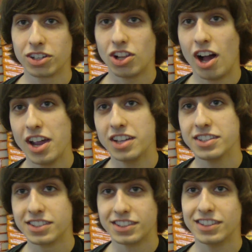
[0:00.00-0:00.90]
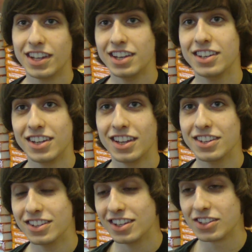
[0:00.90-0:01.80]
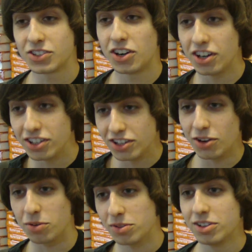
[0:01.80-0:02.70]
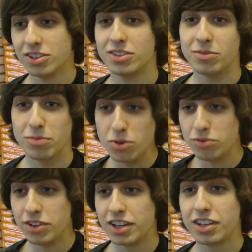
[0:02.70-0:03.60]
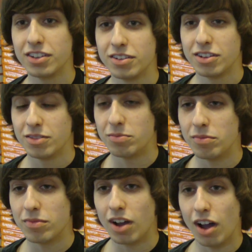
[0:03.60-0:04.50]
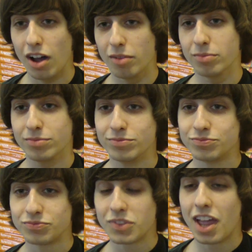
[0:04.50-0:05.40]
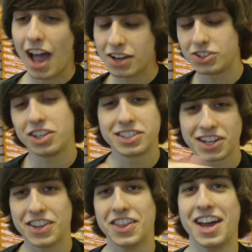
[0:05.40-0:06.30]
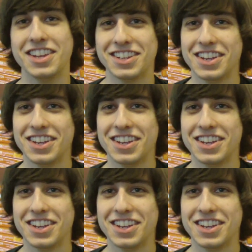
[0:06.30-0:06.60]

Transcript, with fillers: clients and and, and things aren't you know moving. Um, actually, let's cut that.